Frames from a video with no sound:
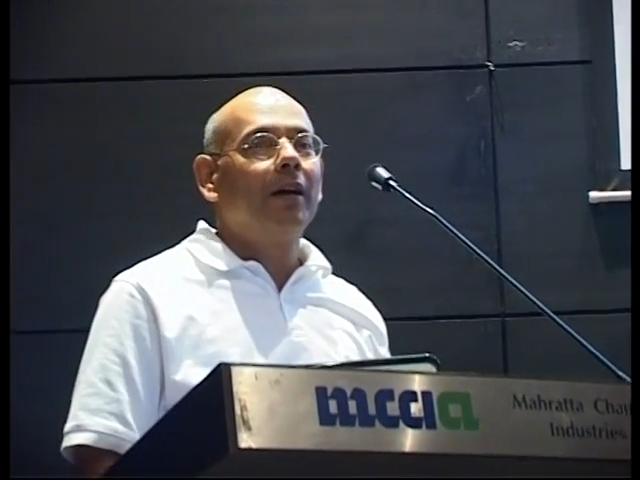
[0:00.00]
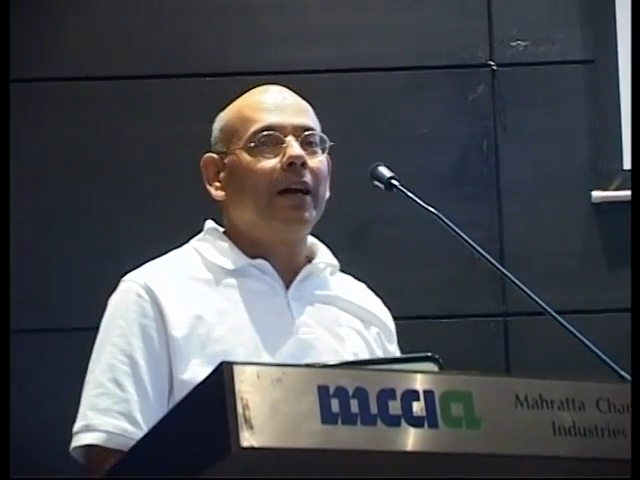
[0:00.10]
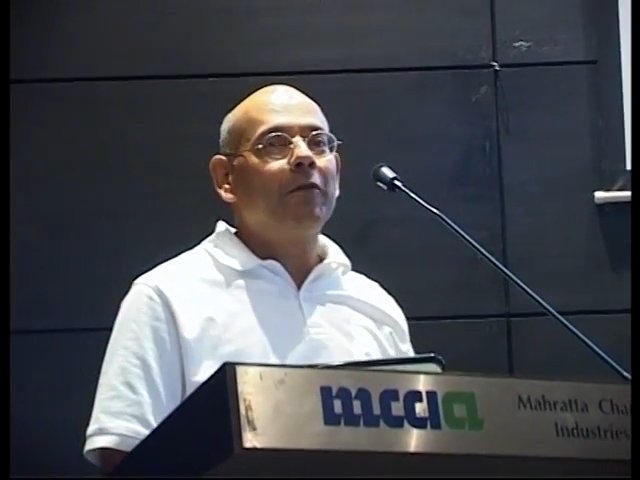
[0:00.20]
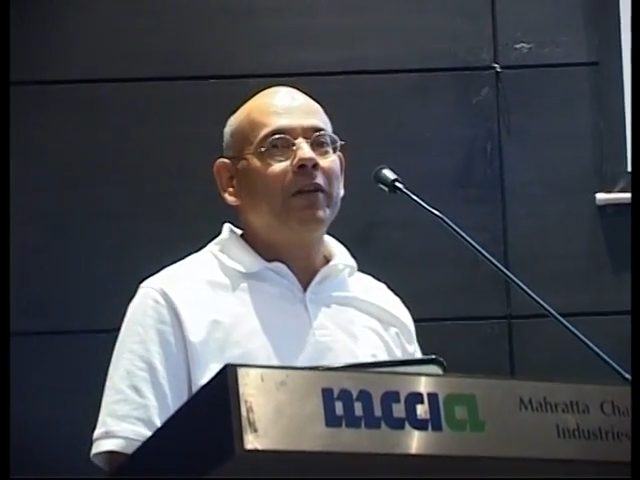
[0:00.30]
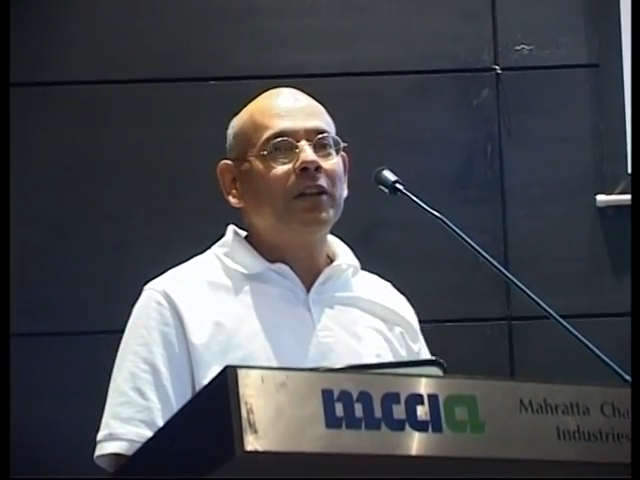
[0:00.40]

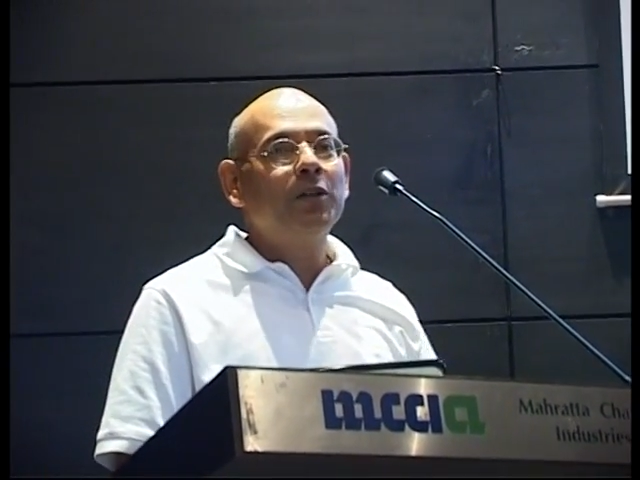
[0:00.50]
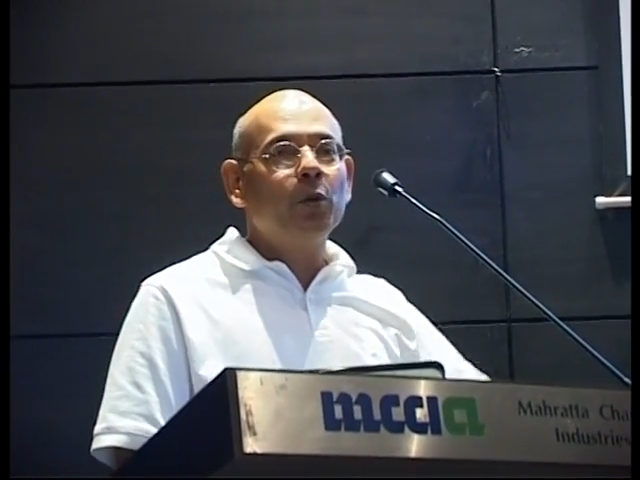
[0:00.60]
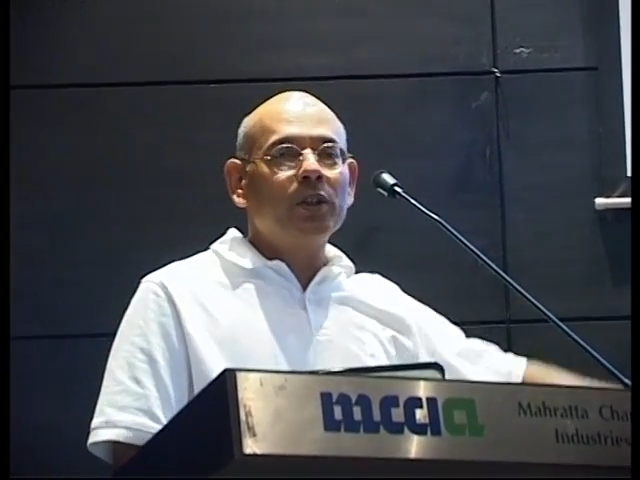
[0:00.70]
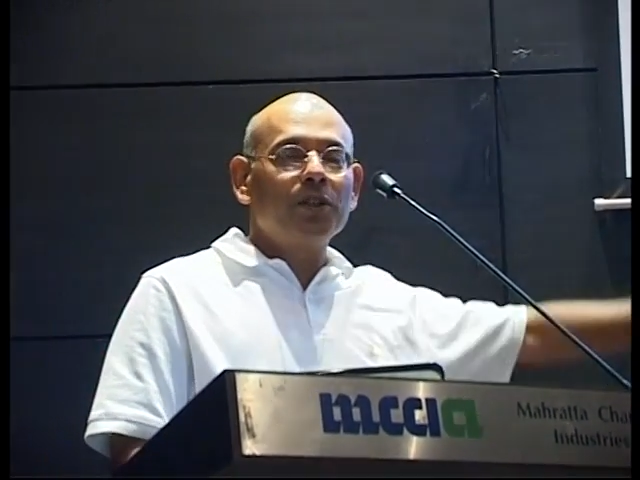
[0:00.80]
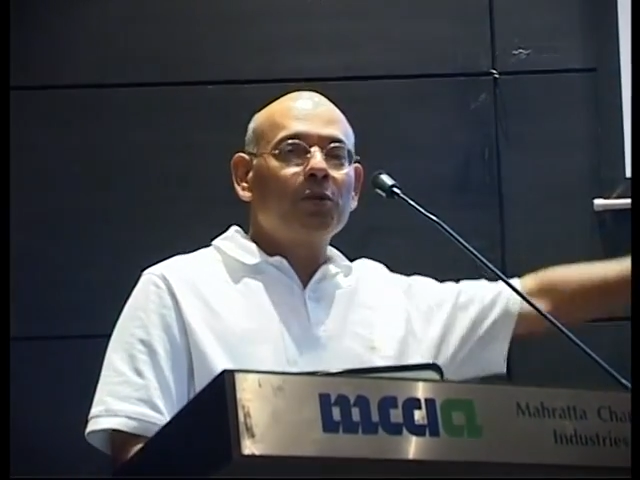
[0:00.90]
And when the
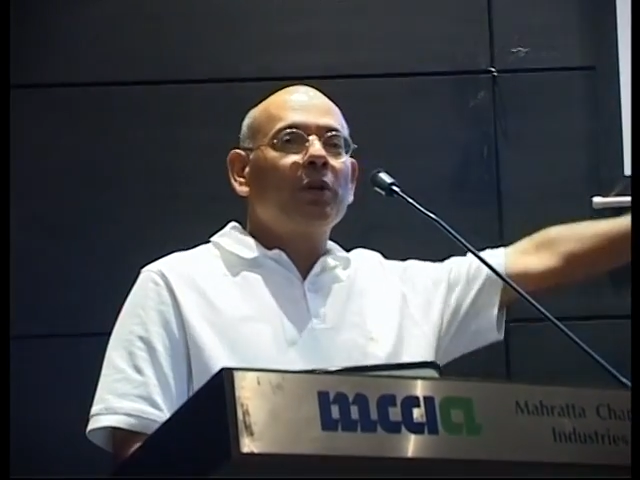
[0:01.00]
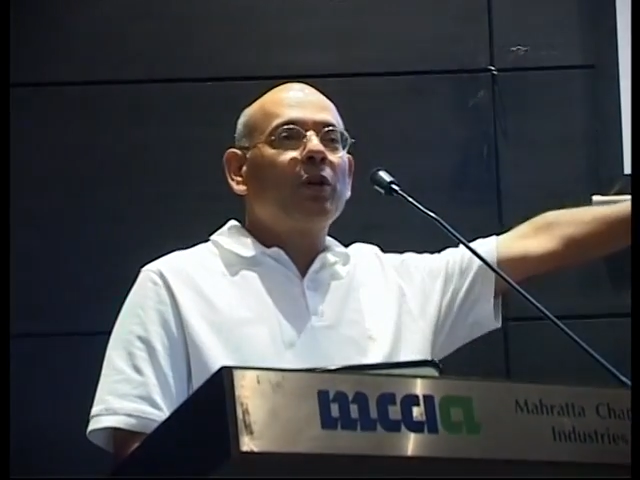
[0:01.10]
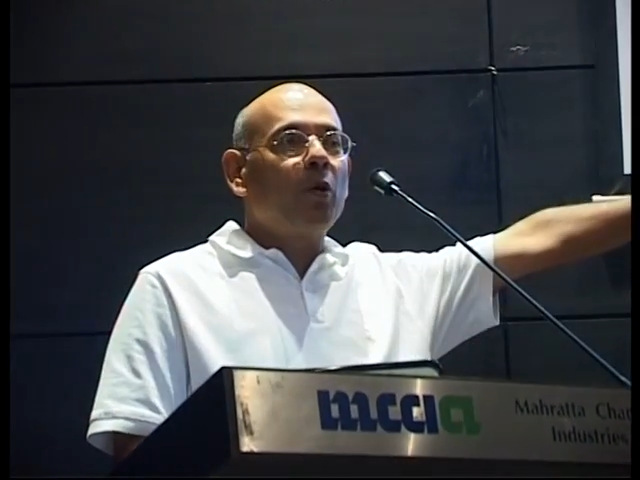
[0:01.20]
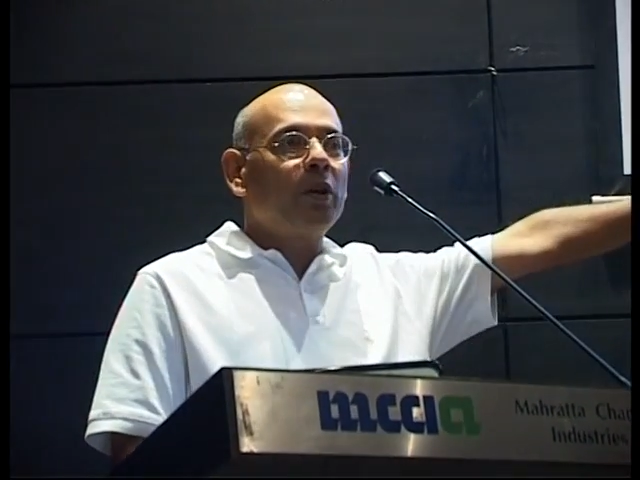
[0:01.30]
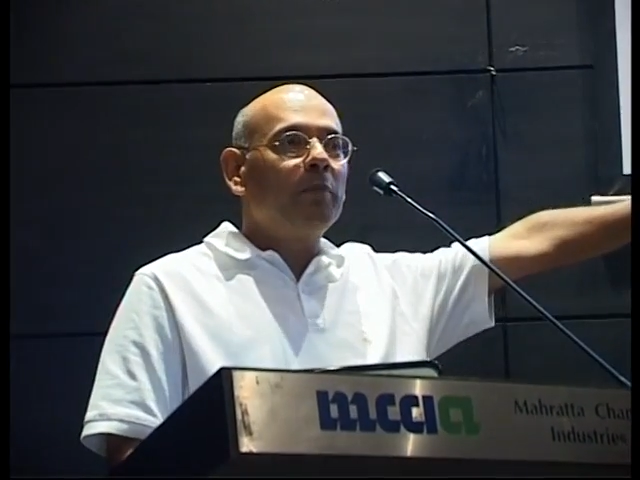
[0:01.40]
US is
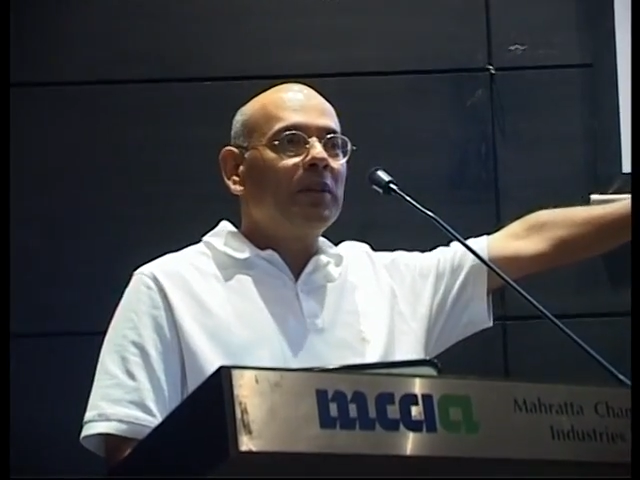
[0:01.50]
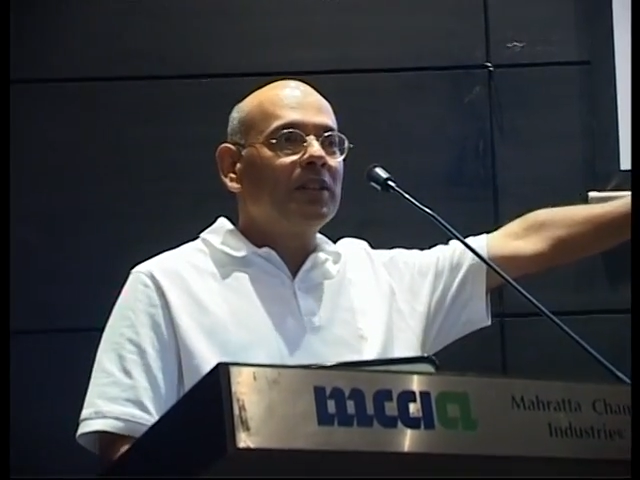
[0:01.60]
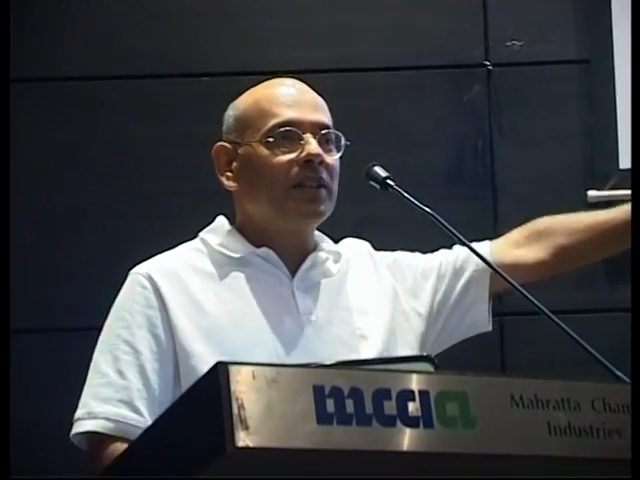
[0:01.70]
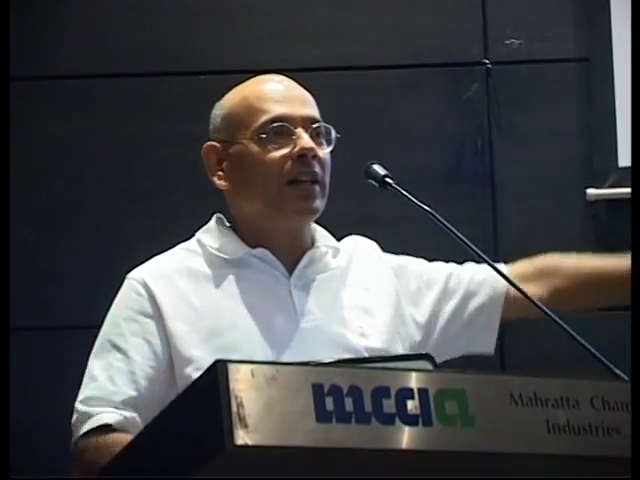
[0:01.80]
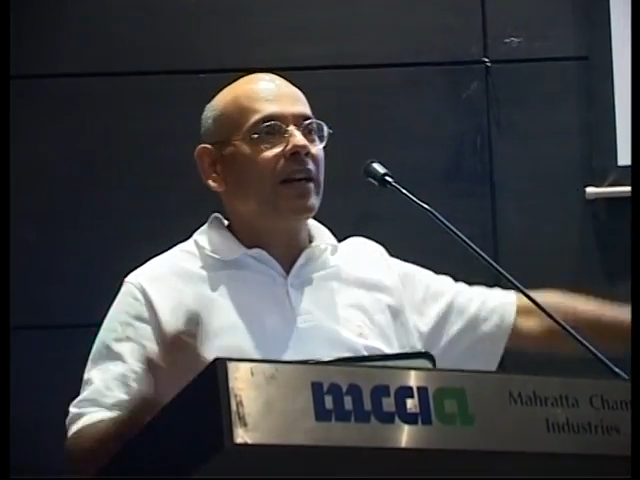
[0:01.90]
doing roaring
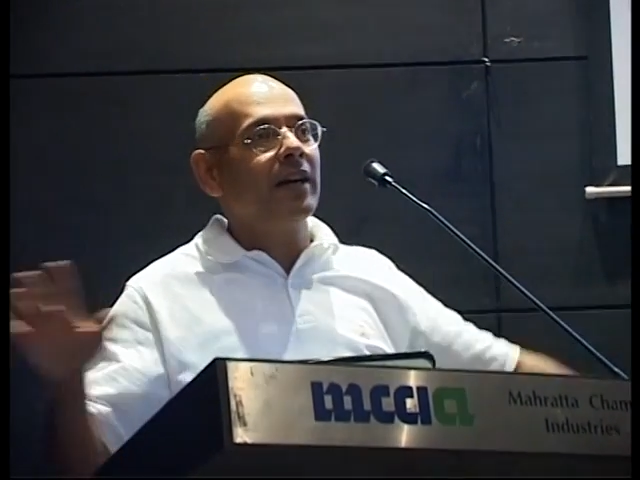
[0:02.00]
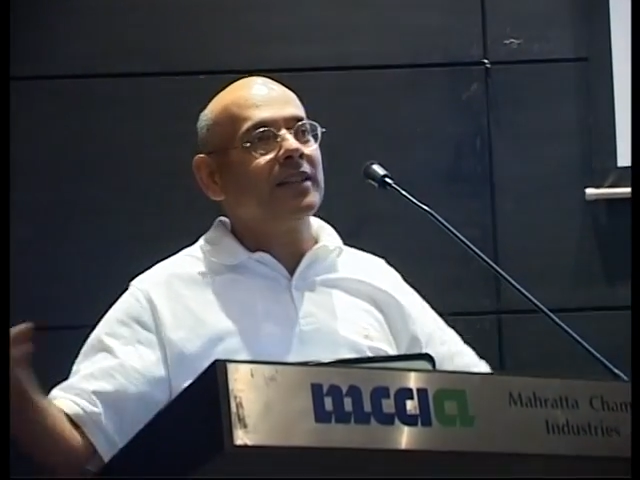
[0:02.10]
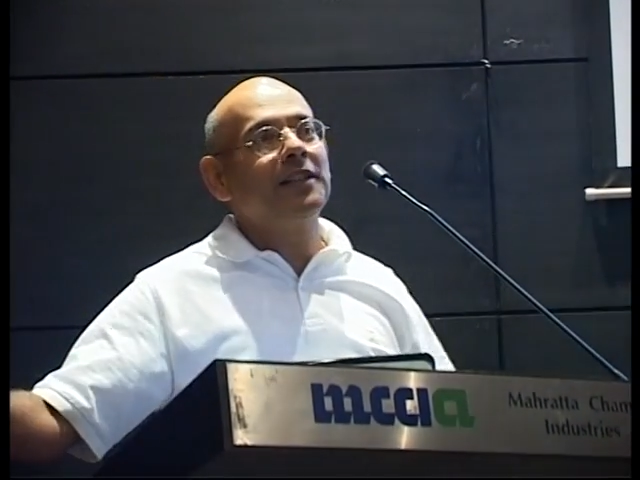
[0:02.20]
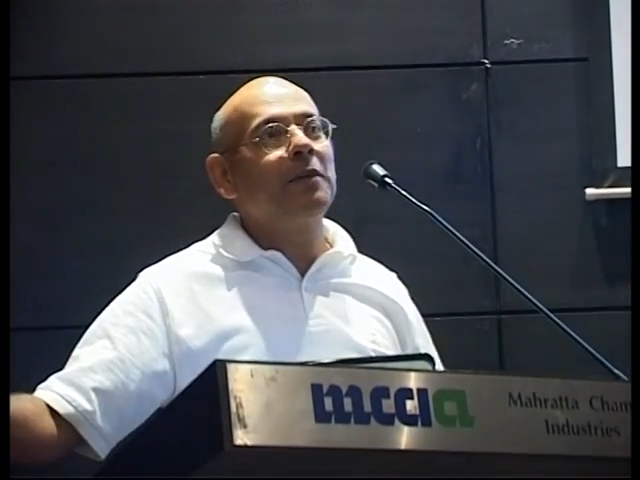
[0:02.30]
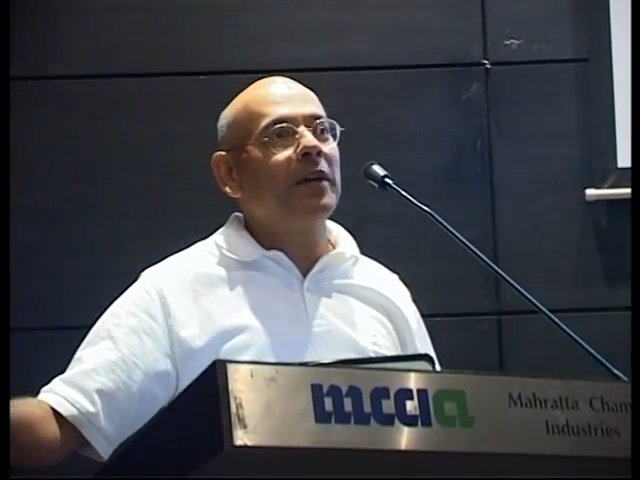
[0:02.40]
business, India
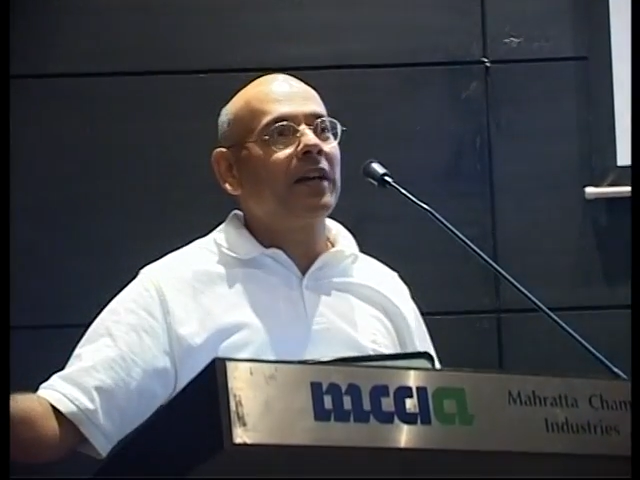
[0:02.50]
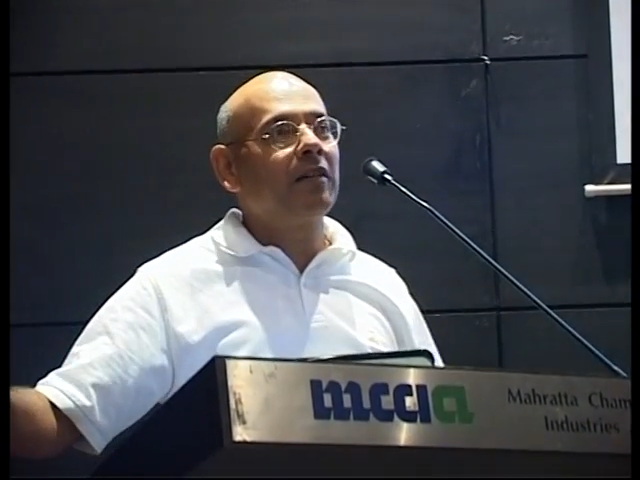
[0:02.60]
is sleeping,